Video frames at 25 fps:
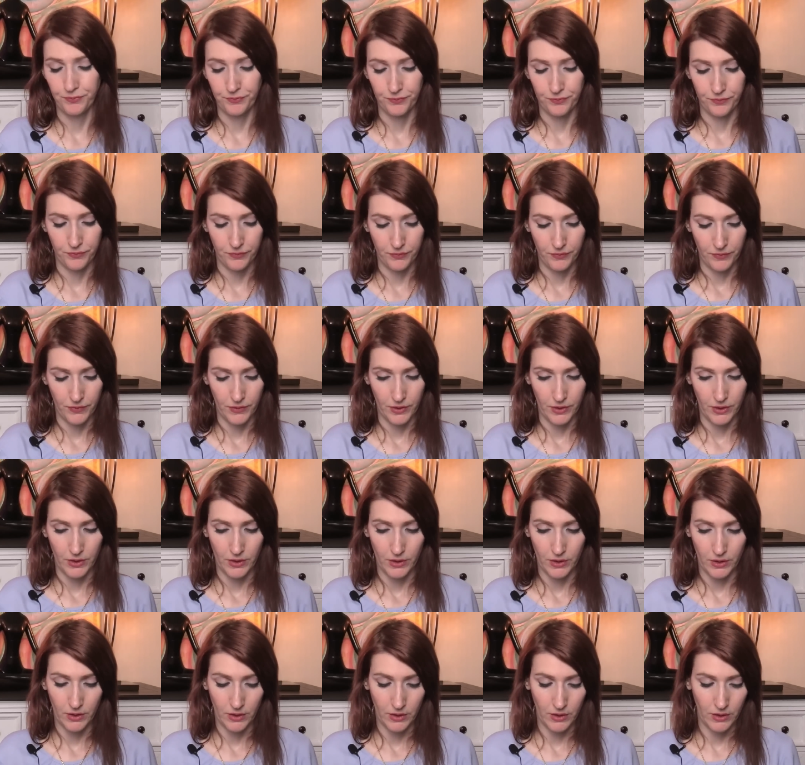
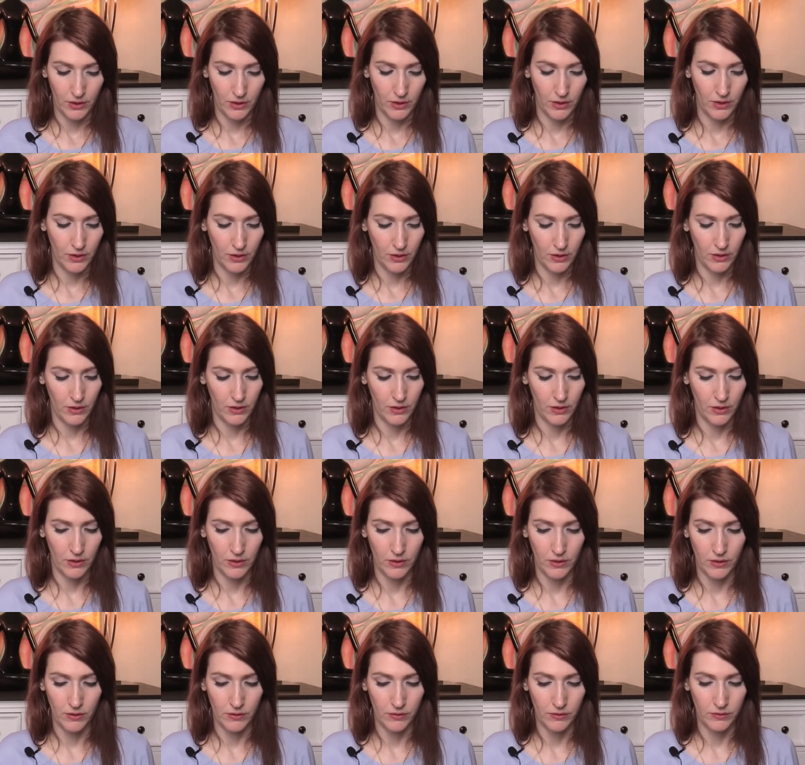
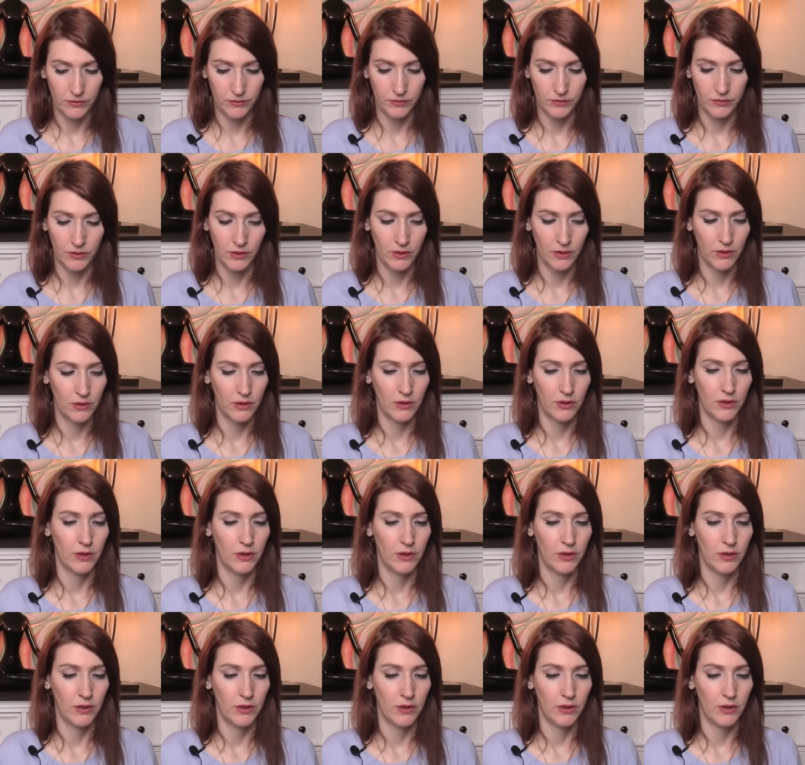(no one is talking)